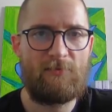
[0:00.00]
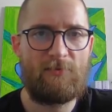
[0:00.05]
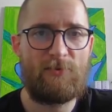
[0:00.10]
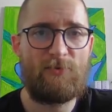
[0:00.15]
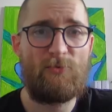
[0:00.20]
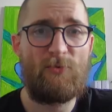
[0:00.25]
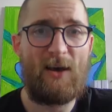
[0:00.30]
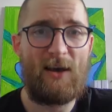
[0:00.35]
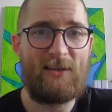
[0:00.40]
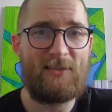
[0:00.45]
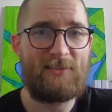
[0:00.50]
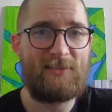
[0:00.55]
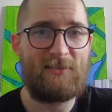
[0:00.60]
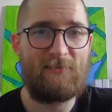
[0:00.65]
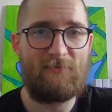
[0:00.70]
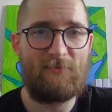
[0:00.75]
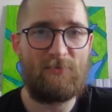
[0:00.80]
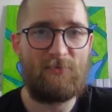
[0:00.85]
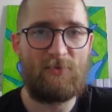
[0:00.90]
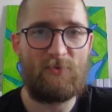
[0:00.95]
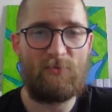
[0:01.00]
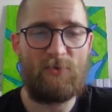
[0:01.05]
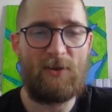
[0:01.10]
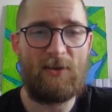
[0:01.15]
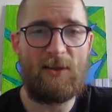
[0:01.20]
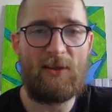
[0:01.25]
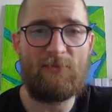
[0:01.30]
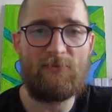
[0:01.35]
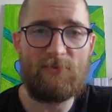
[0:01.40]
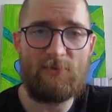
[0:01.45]
twice if you're
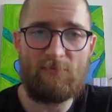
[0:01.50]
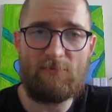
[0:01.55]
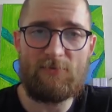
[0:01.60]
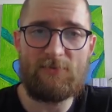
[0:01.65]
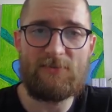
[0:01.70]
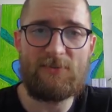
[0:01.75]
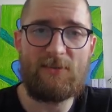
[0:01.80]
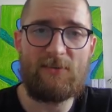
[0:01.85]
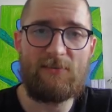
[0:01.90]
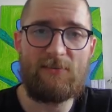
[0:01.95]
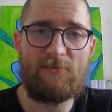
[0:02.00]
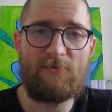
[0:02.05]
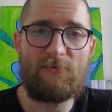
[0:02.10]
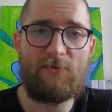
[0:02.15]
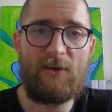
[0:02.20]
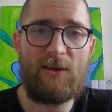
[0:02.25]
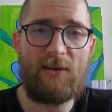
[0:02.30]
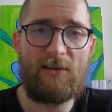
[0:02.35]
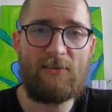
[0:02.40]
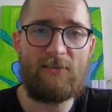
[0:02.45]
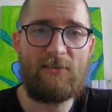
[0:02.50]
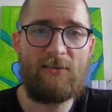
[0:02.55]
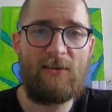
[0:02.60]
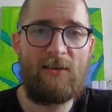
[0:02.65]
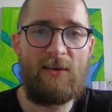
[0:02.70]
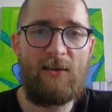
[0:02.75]
100% correct.